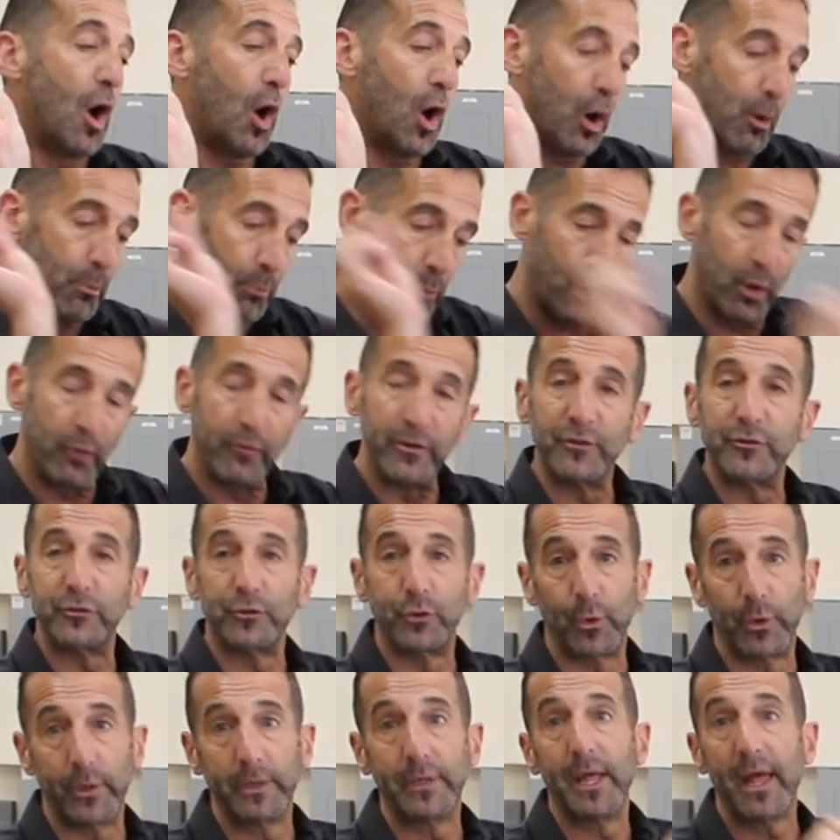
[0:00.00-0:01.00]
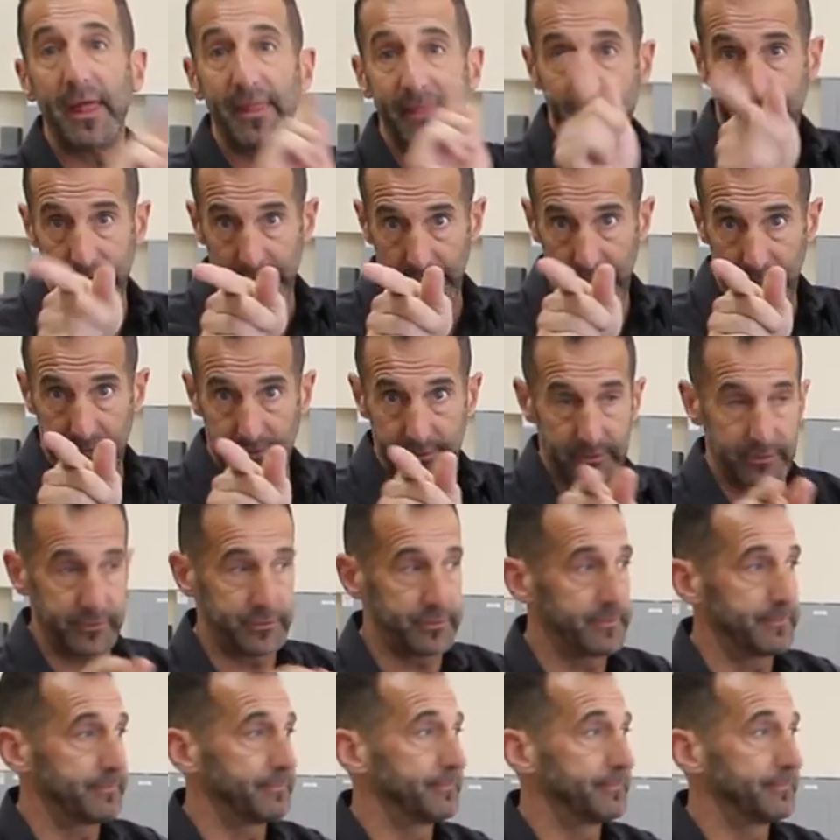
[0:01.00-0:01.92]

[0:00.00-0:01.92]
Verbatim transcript: are more restored than others.